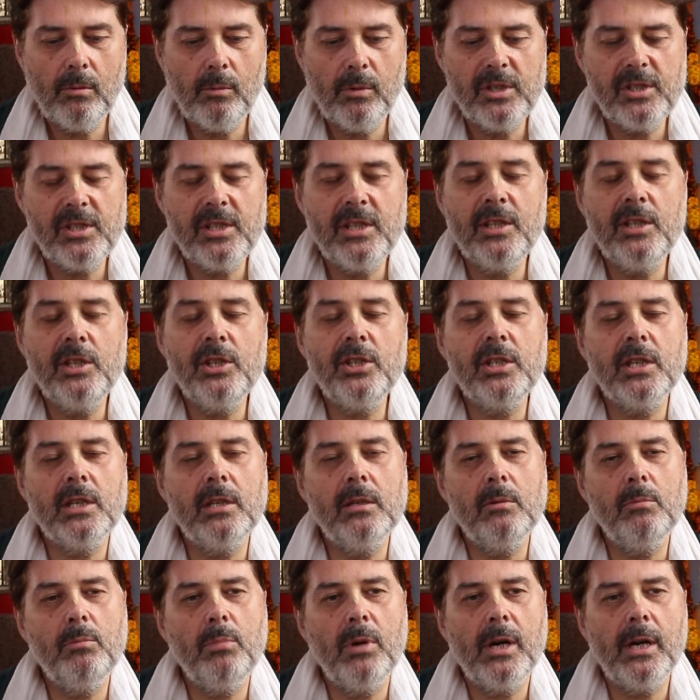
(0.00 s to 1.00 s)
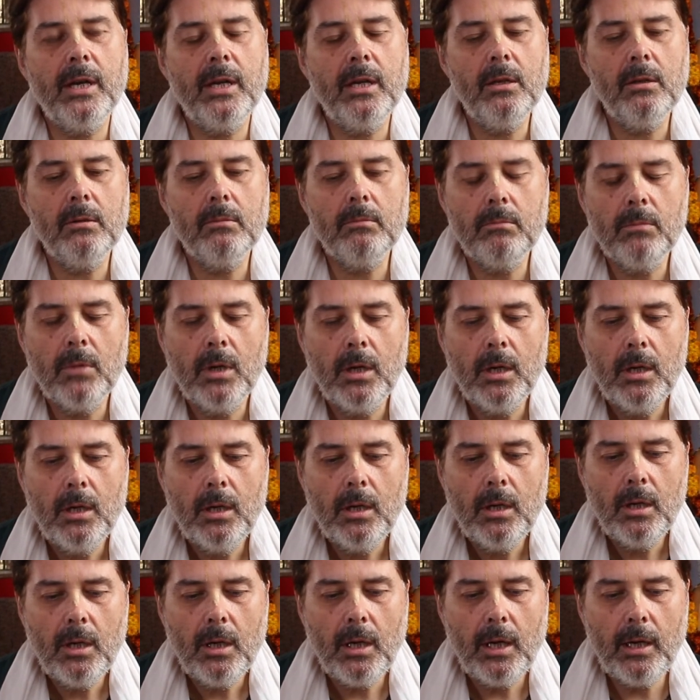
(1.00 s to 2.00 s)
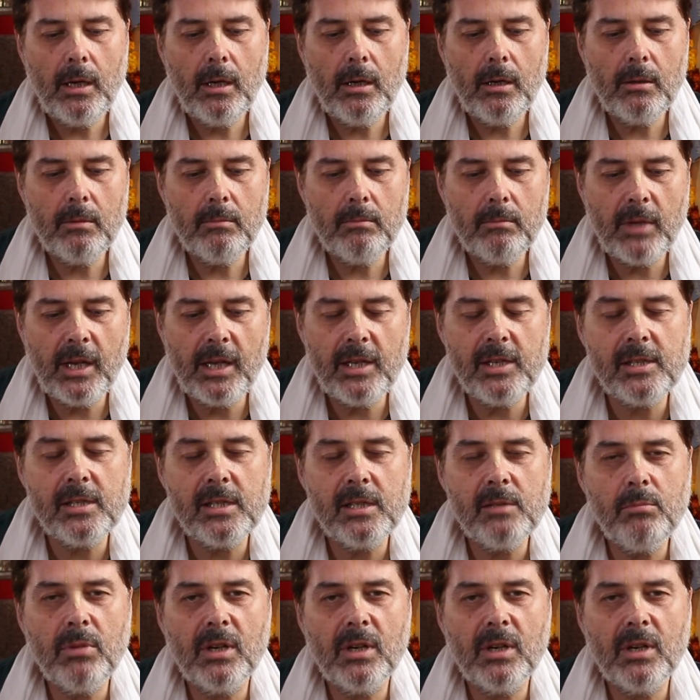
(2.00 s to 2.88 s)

was initiated by A.C.